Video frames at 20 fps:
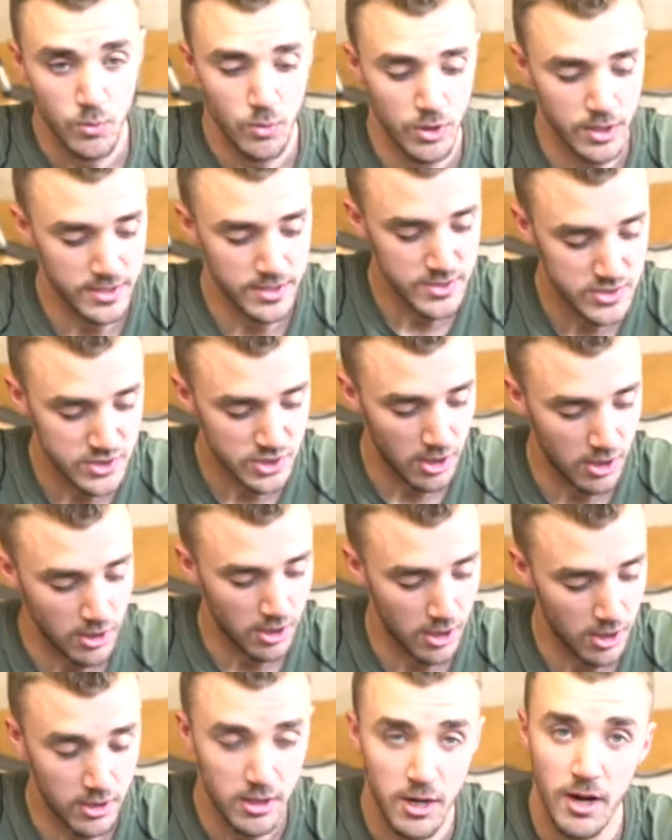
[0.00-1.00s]
we're gonna install
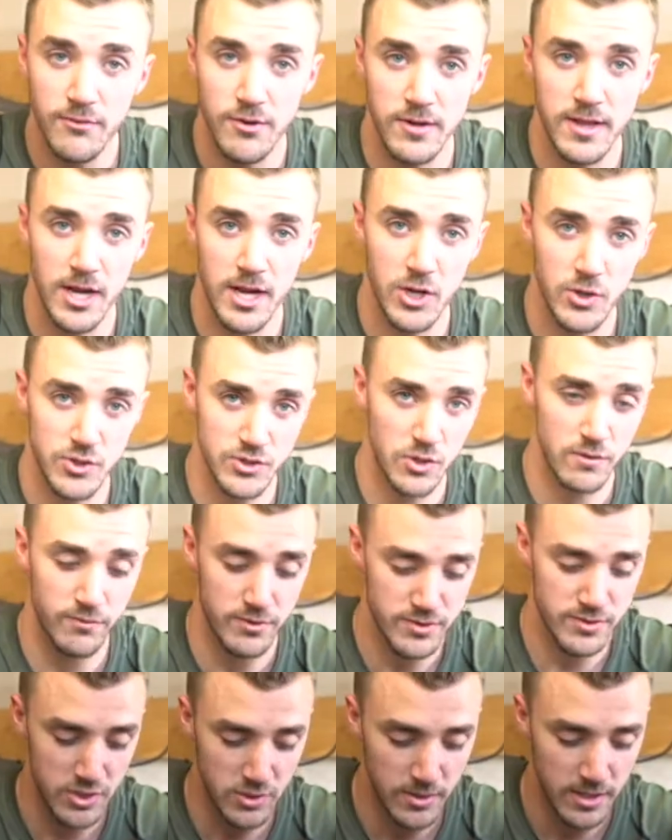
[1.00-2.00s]
our cover that goes over
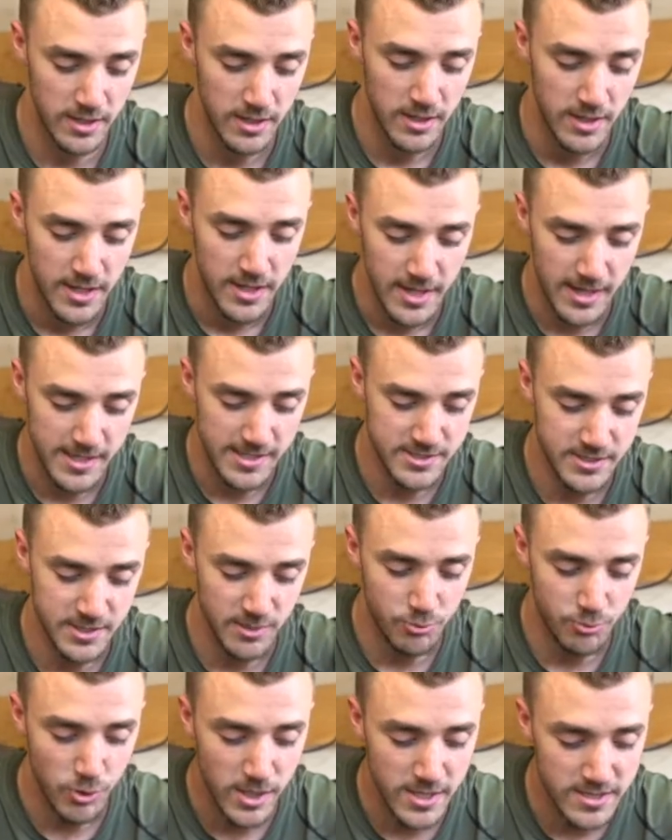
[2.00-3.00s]
to it, and it's gonna
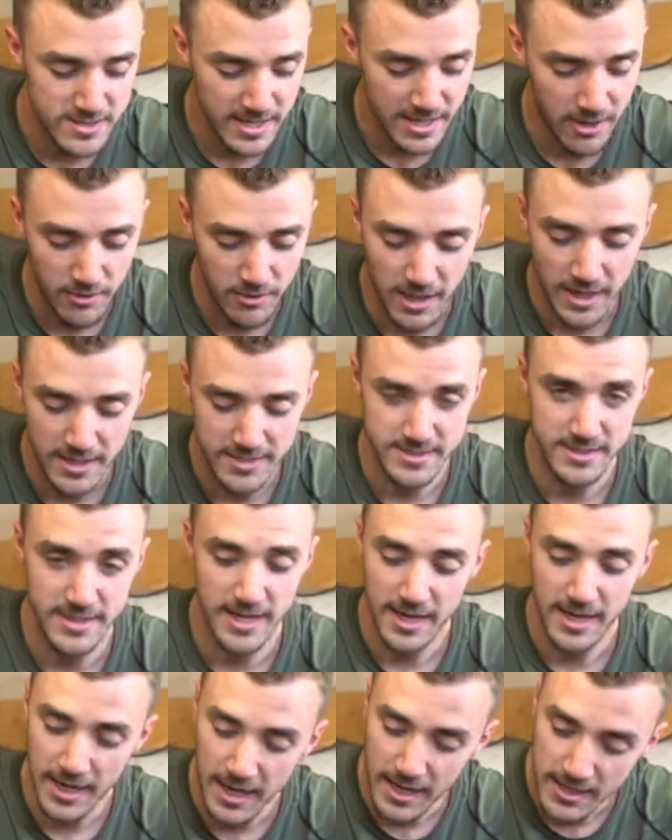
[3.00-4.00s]
press down onto
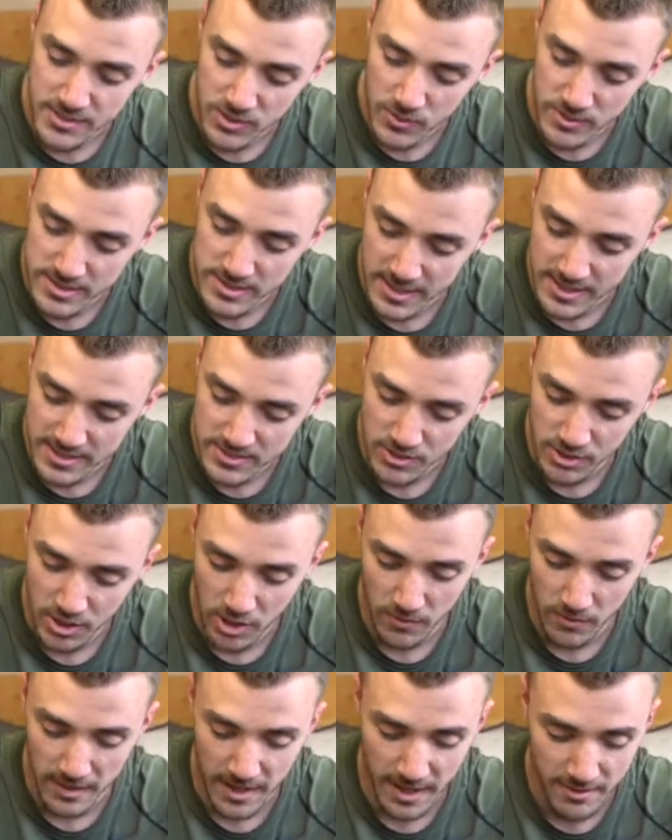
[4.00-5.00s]
that guy. So it's nice to
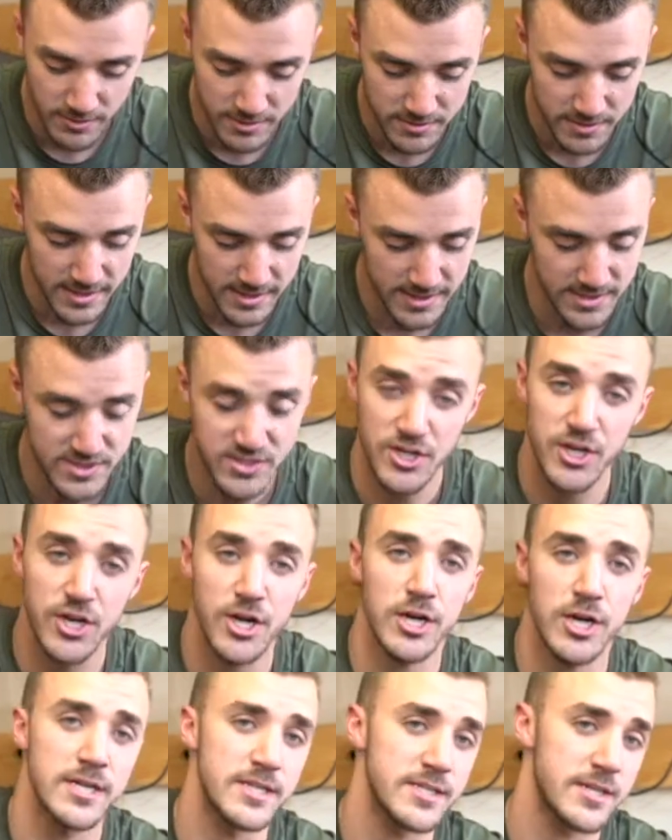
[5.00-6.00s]
know that everything is
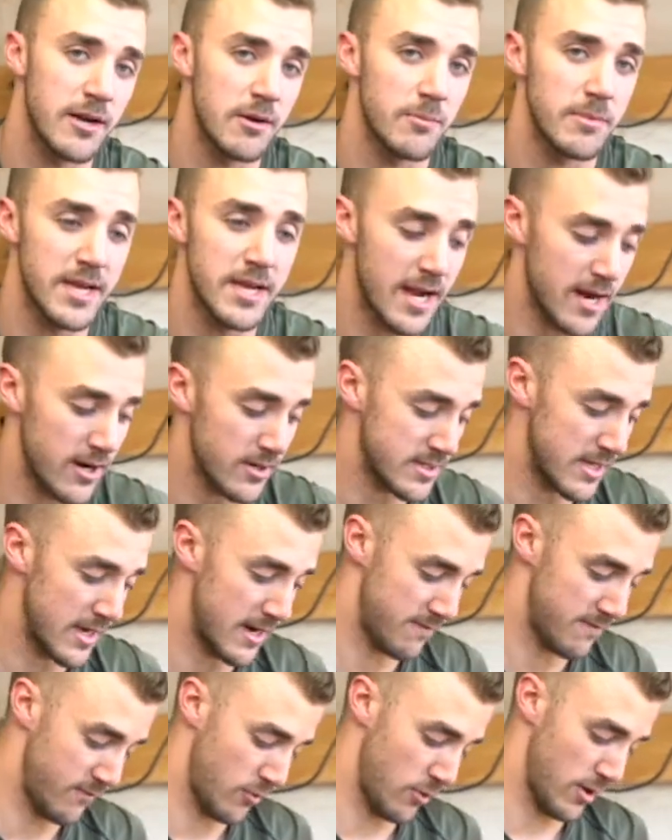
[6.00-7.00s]
secure and it's gonna be
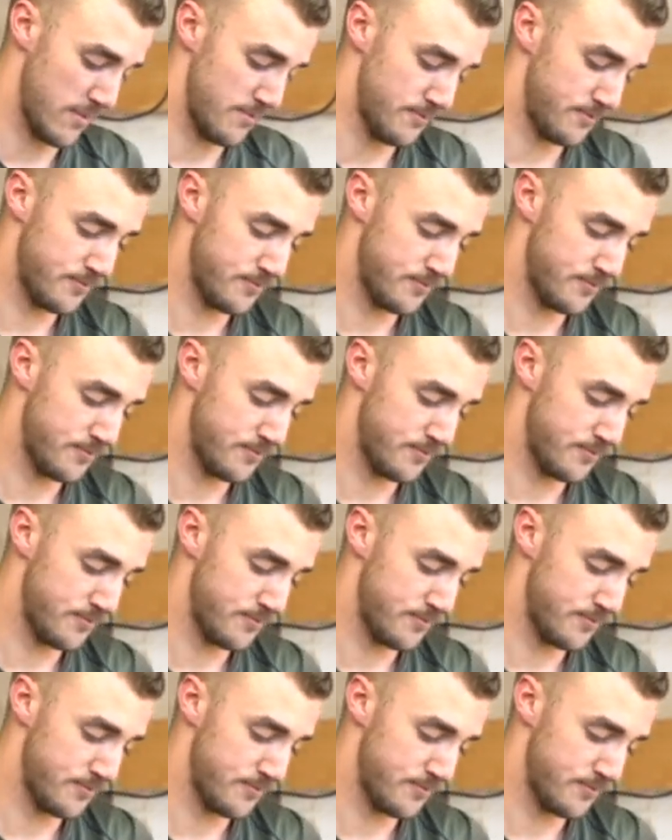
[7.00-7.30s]
airtight for it.